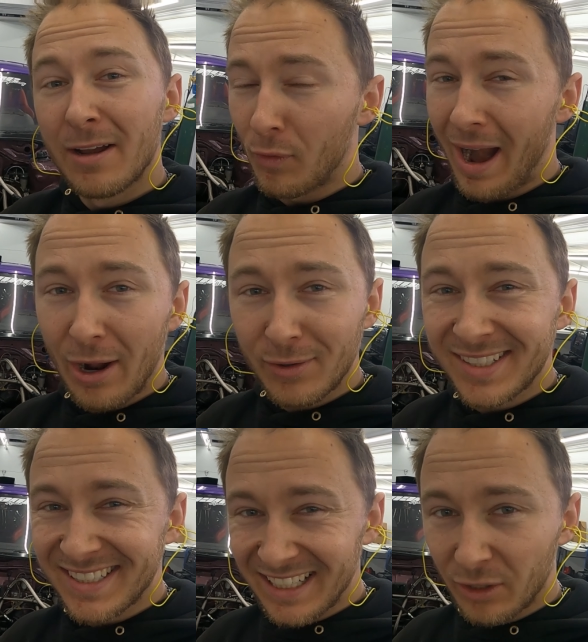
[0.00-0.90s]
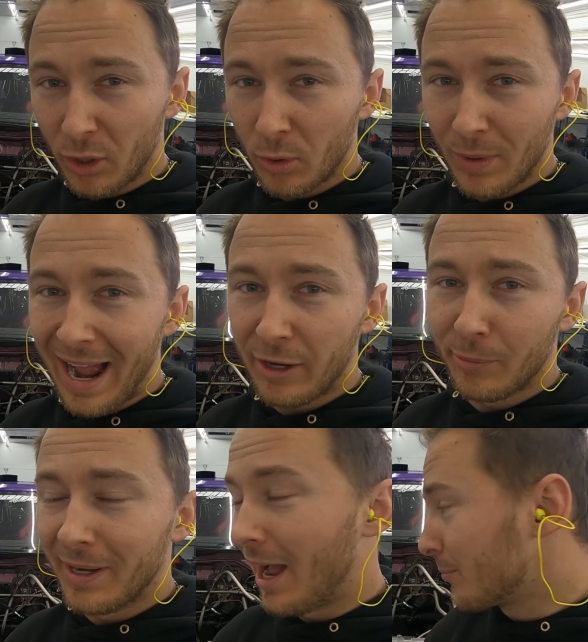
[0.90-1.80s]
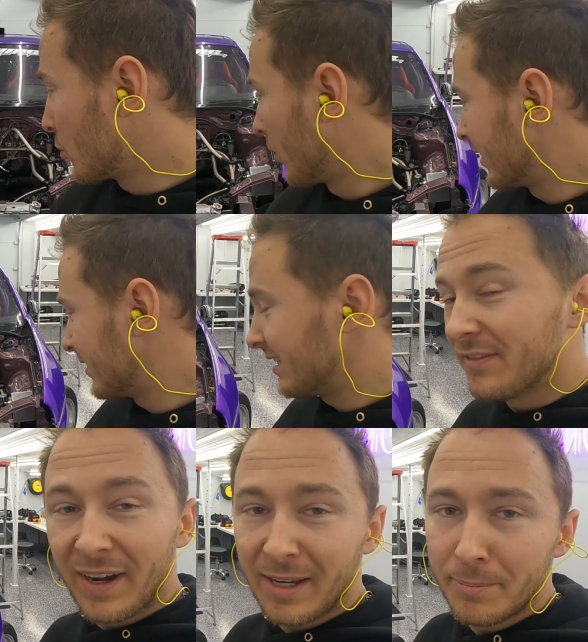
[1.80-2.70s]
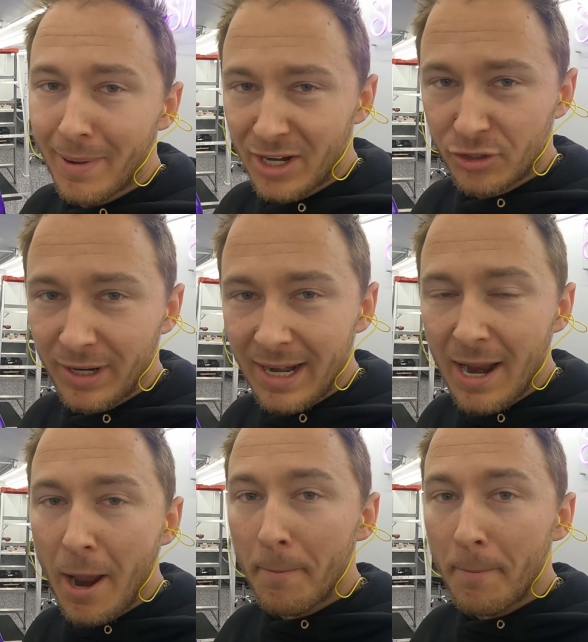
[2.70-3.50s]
around 0 Ackerman. I'm going to see if I can measure it.